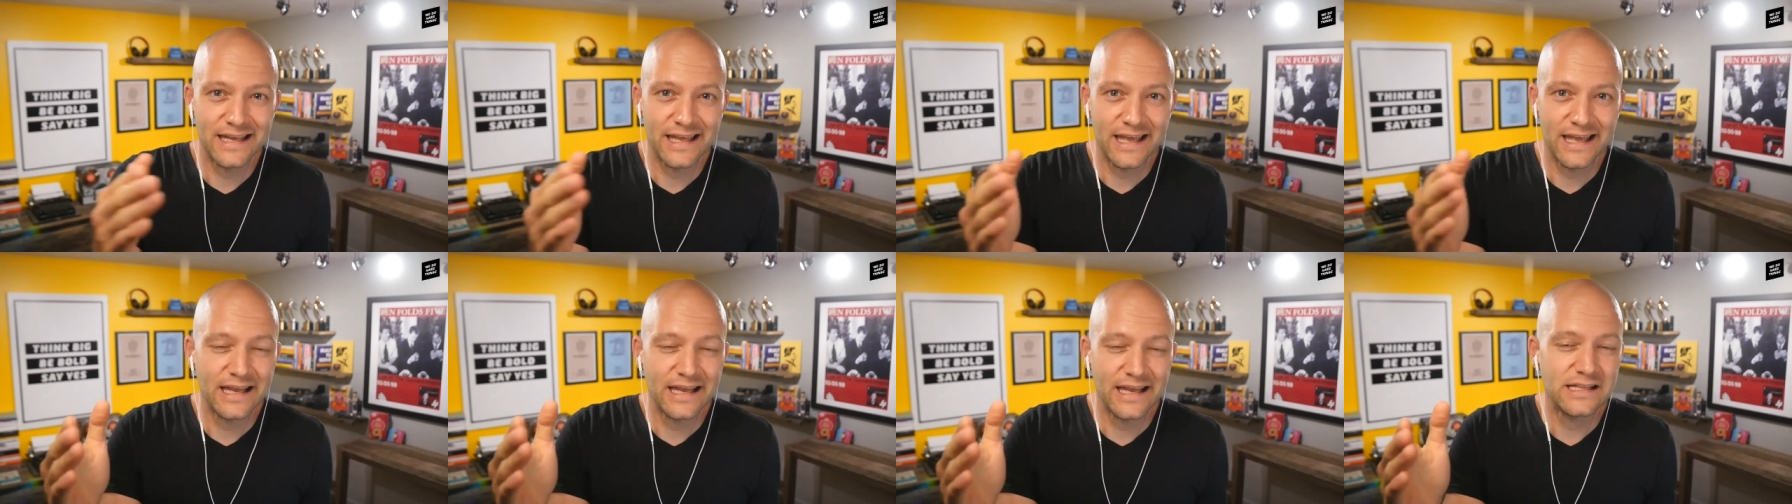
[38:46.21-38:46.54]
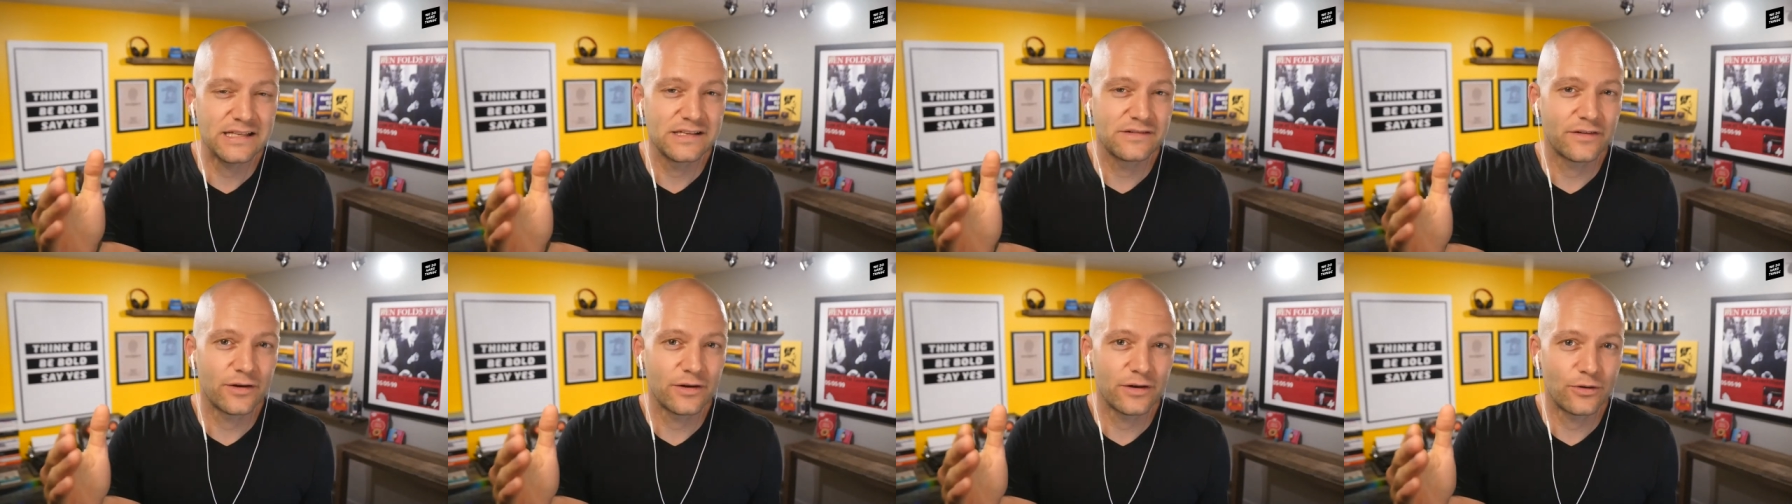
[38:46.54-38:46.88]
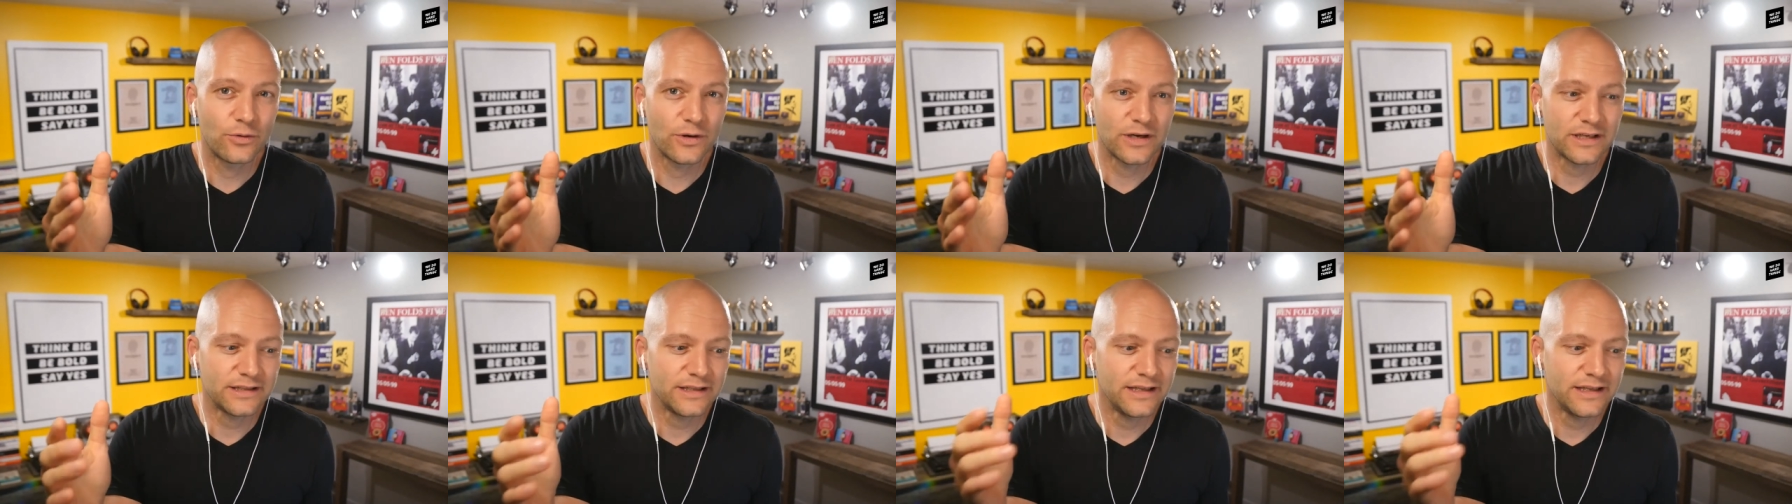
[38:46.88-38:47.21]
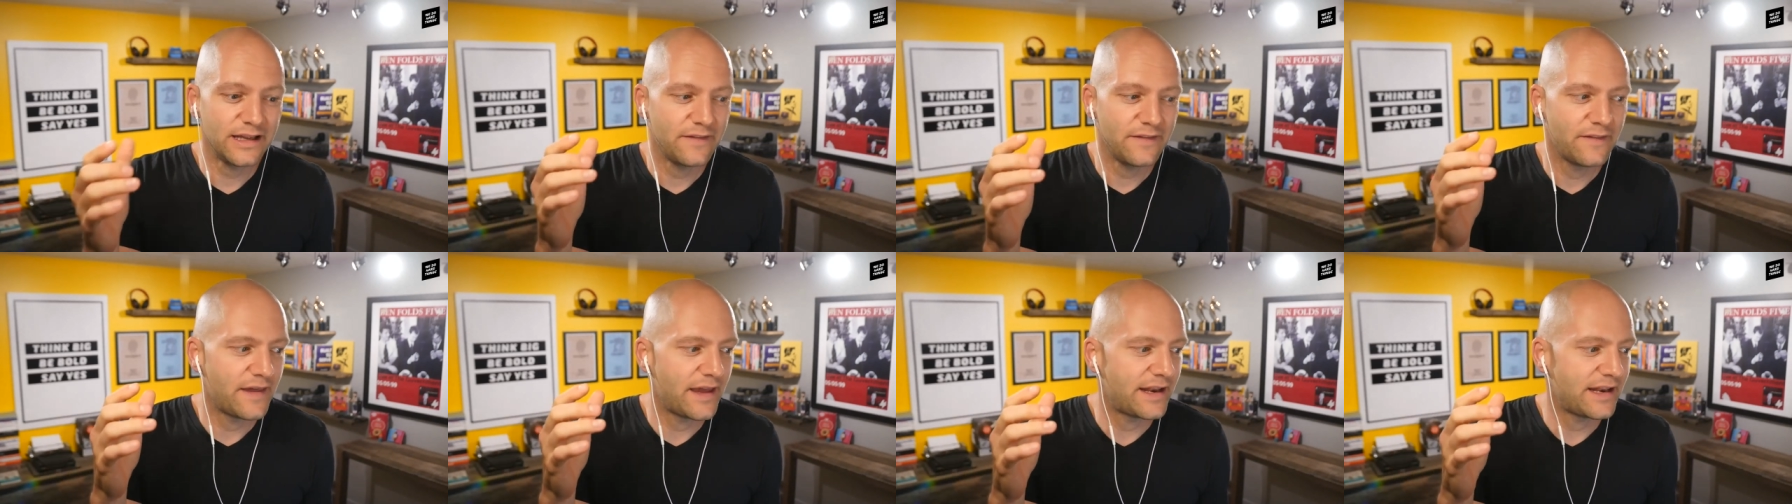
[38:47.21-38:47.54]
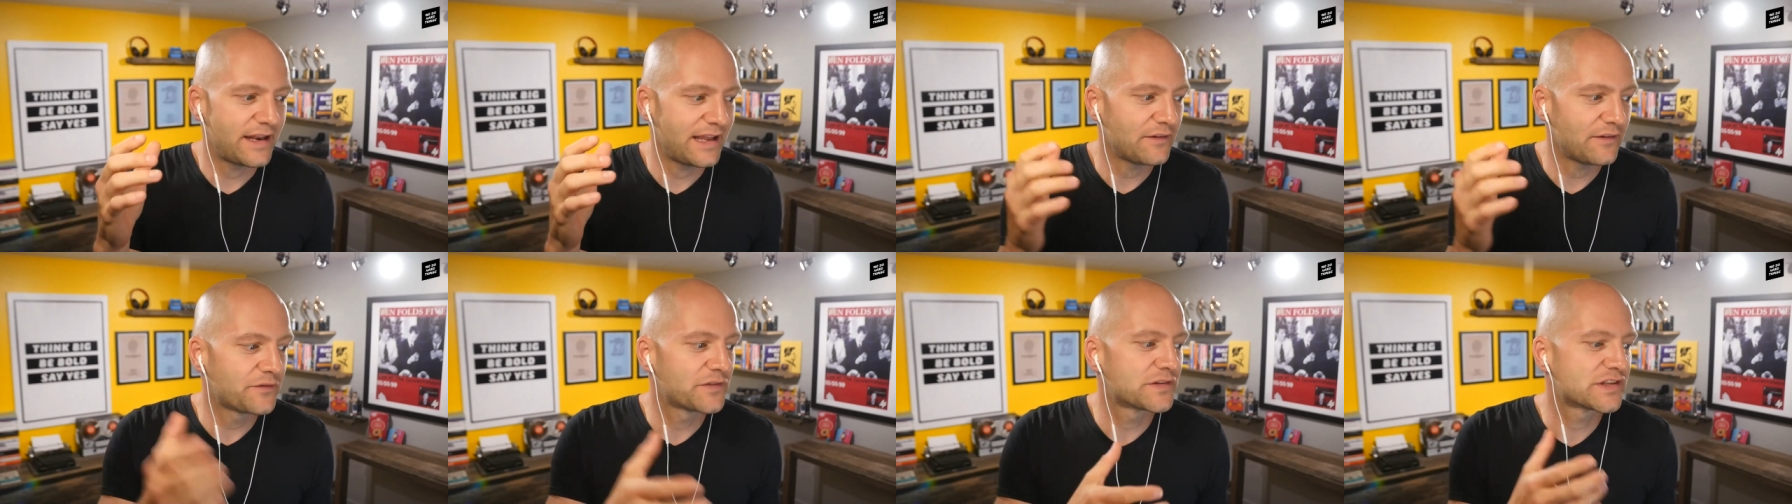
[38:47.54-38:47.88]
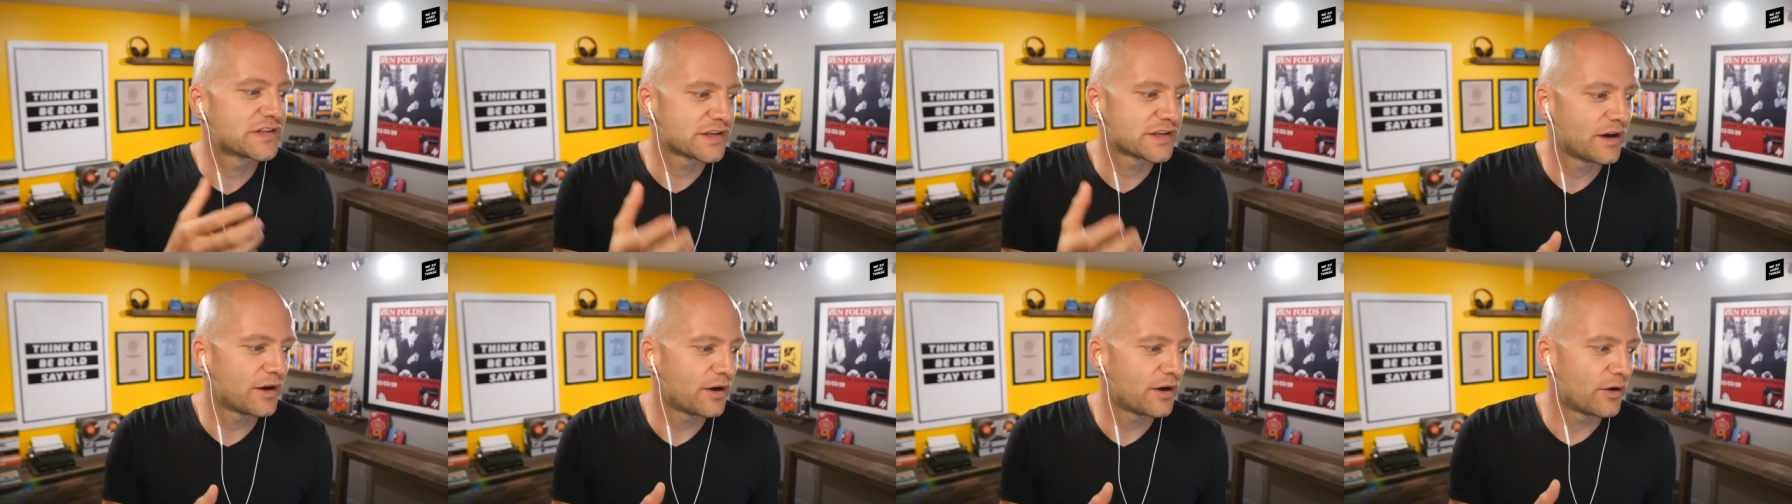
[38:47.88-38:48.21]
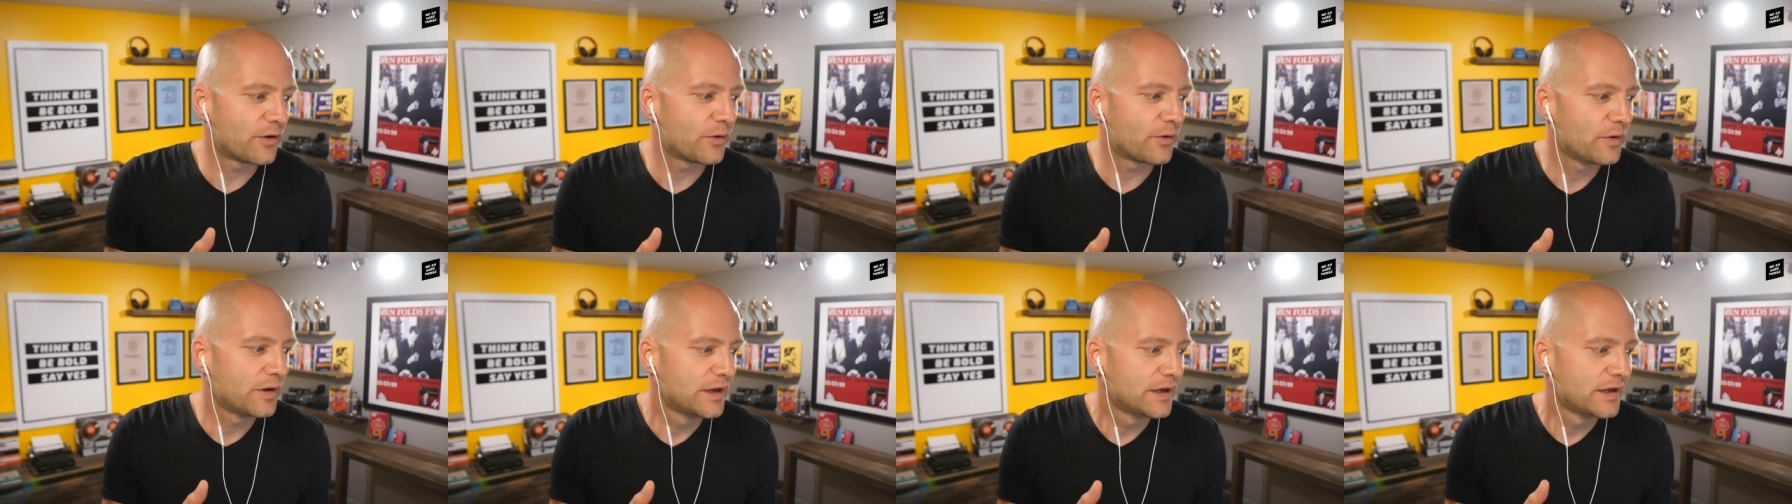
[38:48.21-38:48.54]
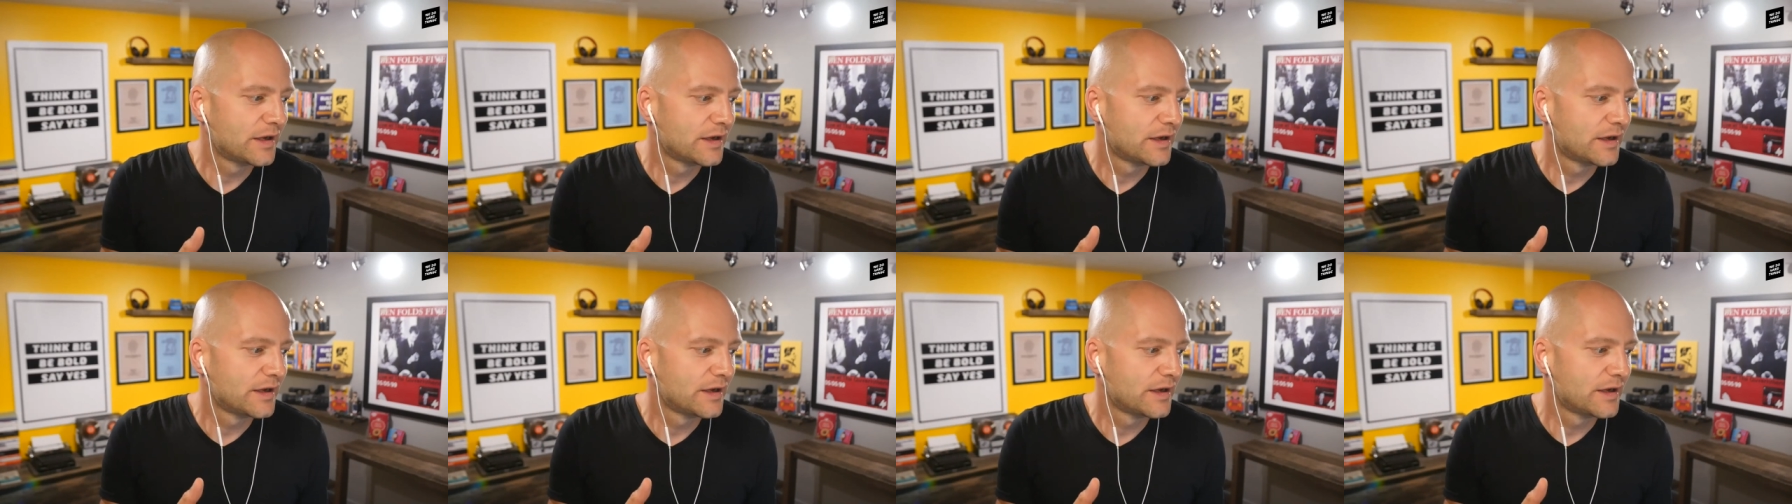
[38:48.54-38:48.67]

gains very quickly and then if so